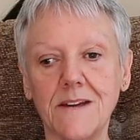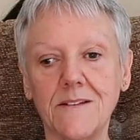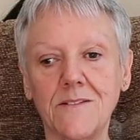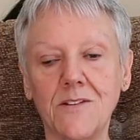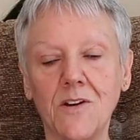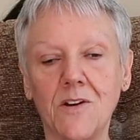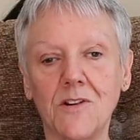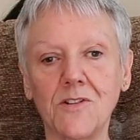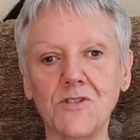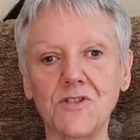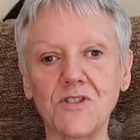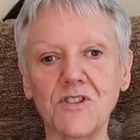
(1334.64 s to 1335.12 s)

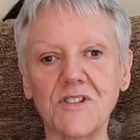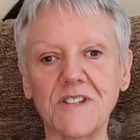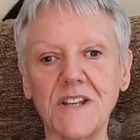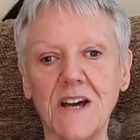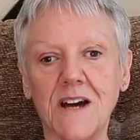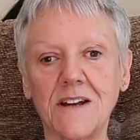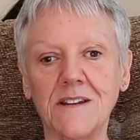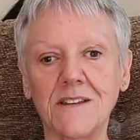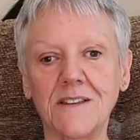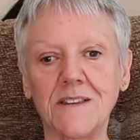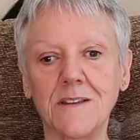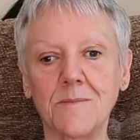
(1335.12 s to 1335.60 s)
not just
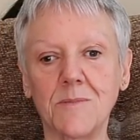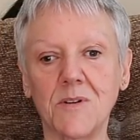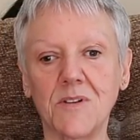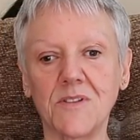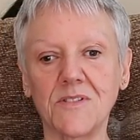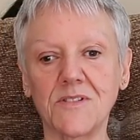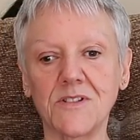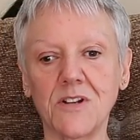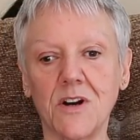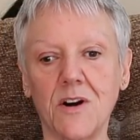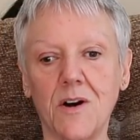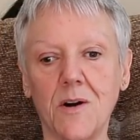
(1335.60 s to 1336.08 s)
adding them
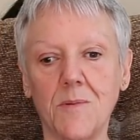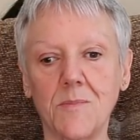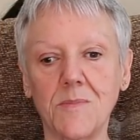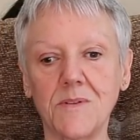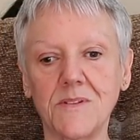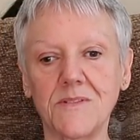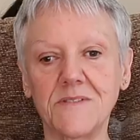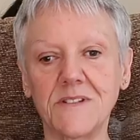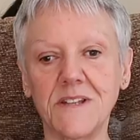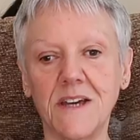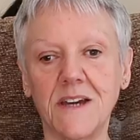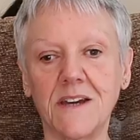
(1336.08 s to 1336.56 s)
on top,
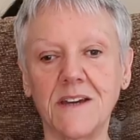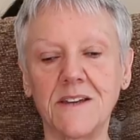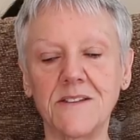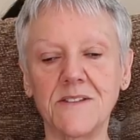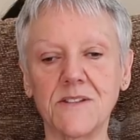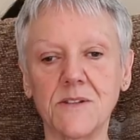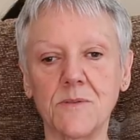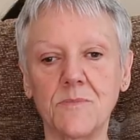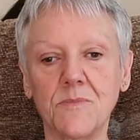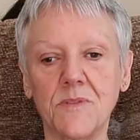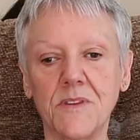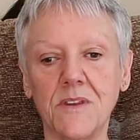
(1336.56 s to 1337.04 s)
taking
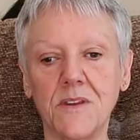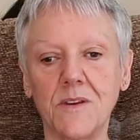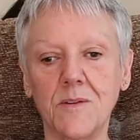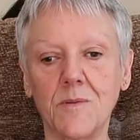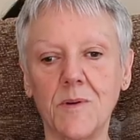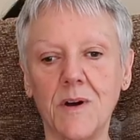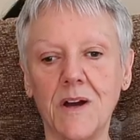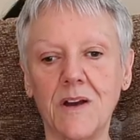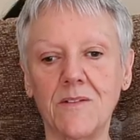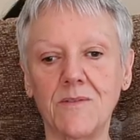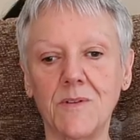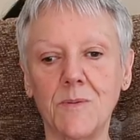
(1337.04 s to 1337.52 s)
something
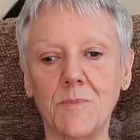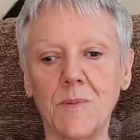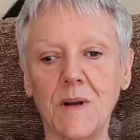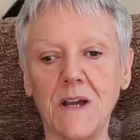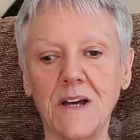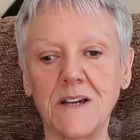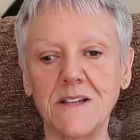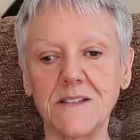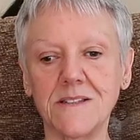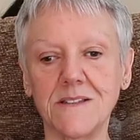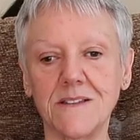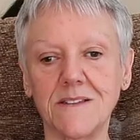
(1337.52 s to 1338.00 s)
away and
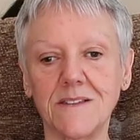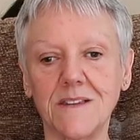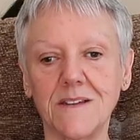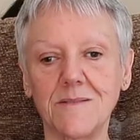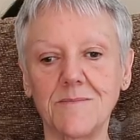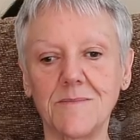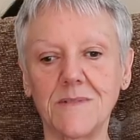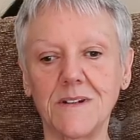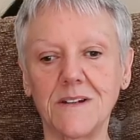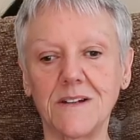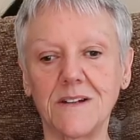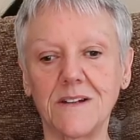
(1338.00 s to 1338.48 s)
replacing
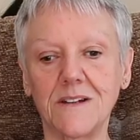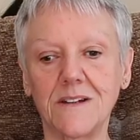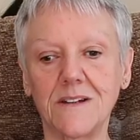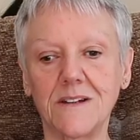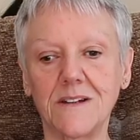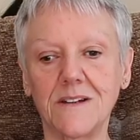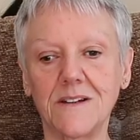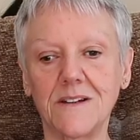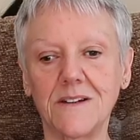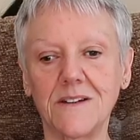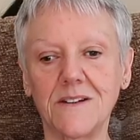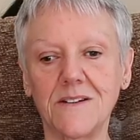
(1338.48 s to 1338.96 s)
them.
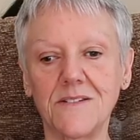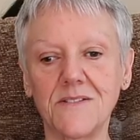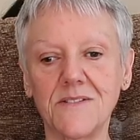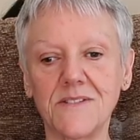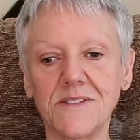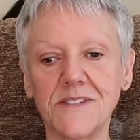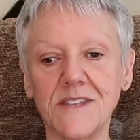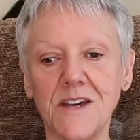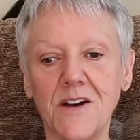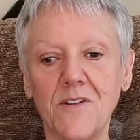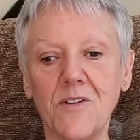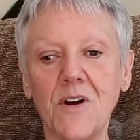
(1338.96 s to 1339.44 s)

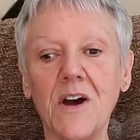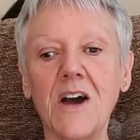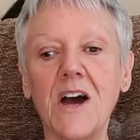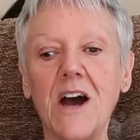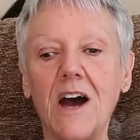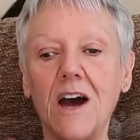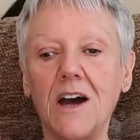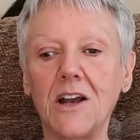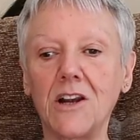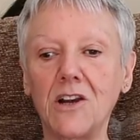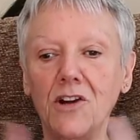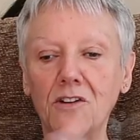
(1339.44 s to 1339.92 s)
So,
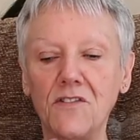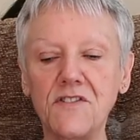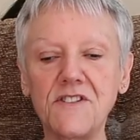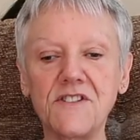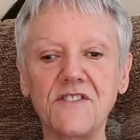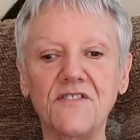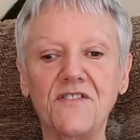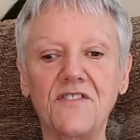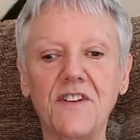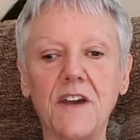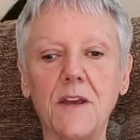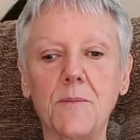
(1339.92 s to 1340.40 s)
love
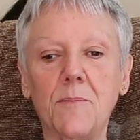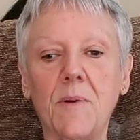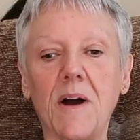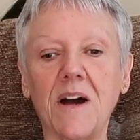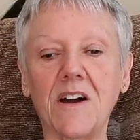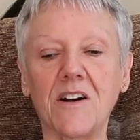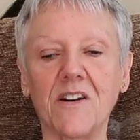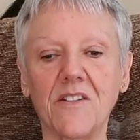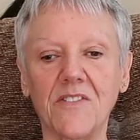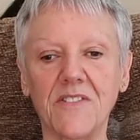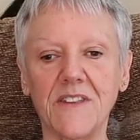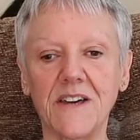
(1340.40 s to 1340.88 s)
some
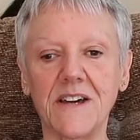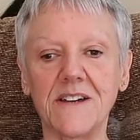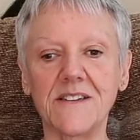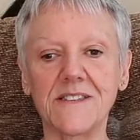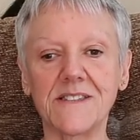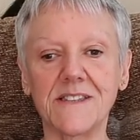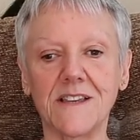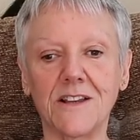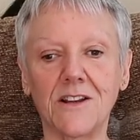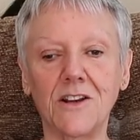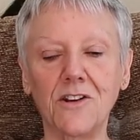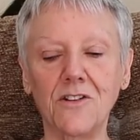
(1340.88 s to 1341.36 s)
feedback on
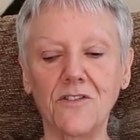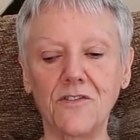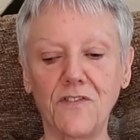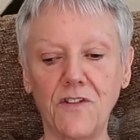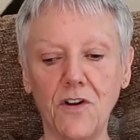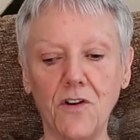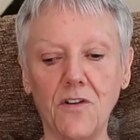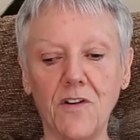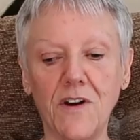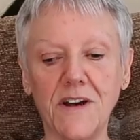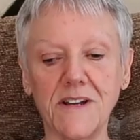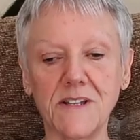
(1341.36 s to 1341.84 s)
this. I'd love
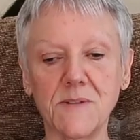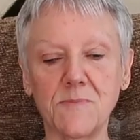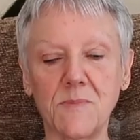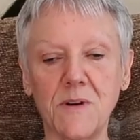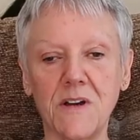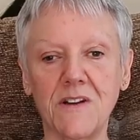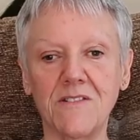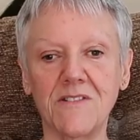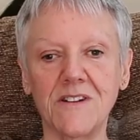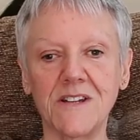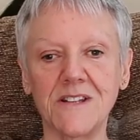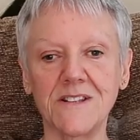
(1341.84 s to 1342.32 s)
your
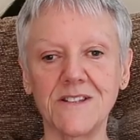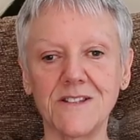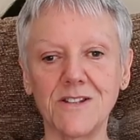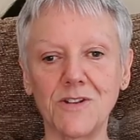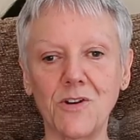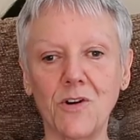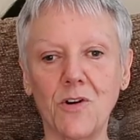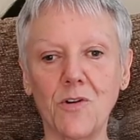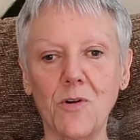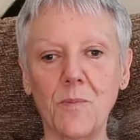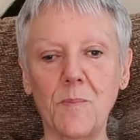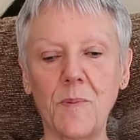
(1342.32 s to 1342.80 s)
experience,
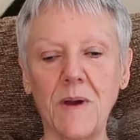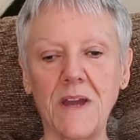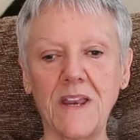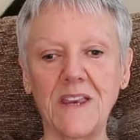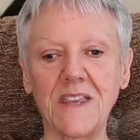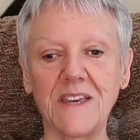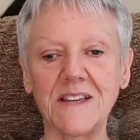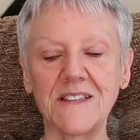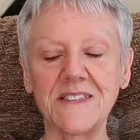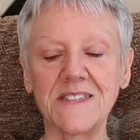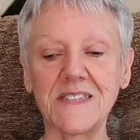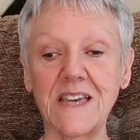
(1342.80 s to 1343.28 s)
your
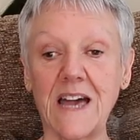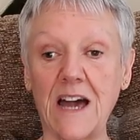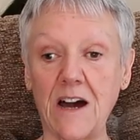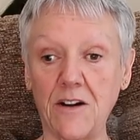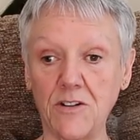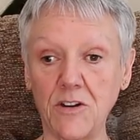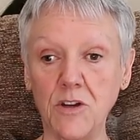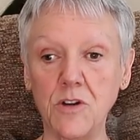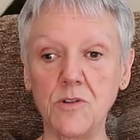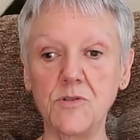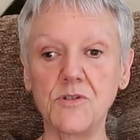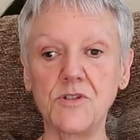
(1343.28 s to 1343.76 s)
opinions of how
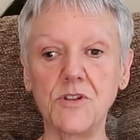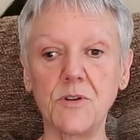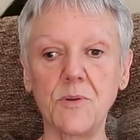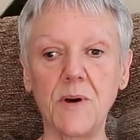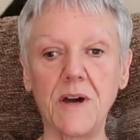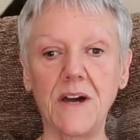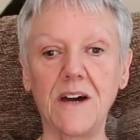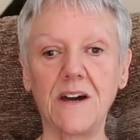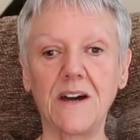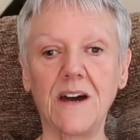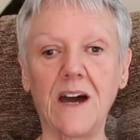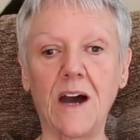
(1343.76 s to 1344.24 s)
you do
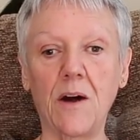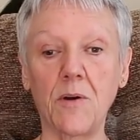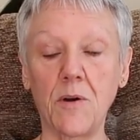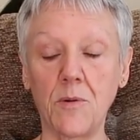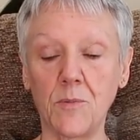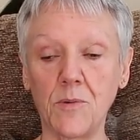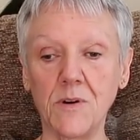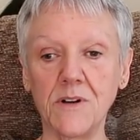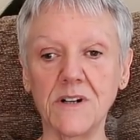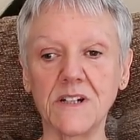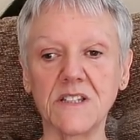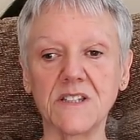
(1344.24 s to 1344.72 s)
it, how
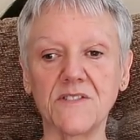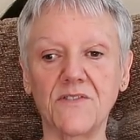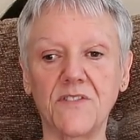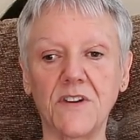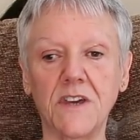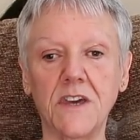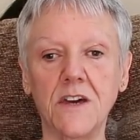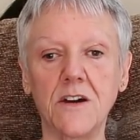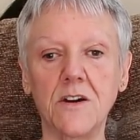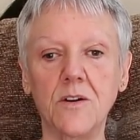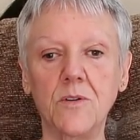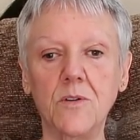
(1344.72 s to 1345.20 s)
it works for
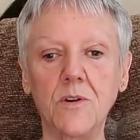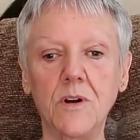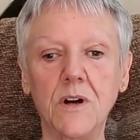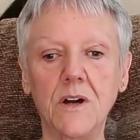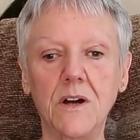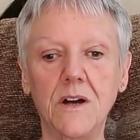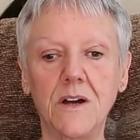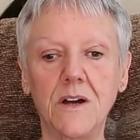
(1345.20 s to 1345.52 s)
you,